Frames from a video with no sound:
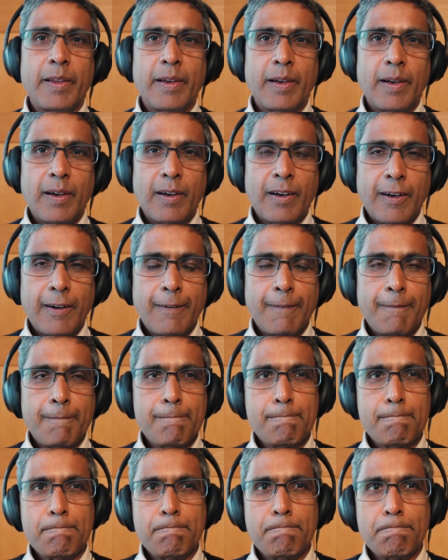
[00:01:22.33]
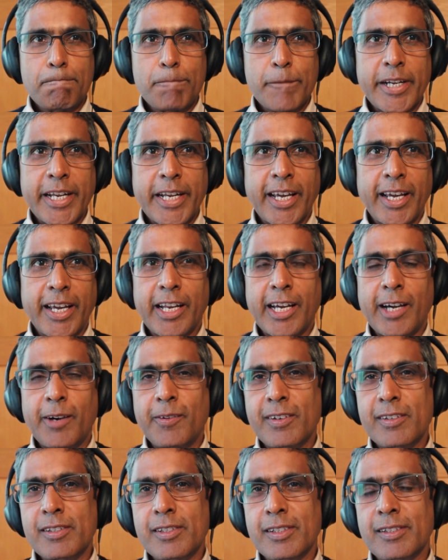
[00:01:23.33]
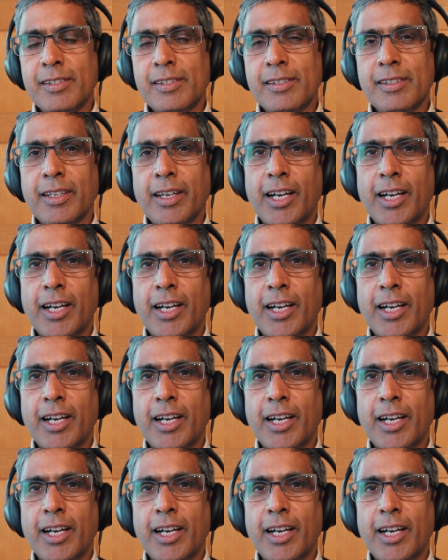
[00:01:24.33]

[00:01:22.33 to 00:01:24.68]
10 hours is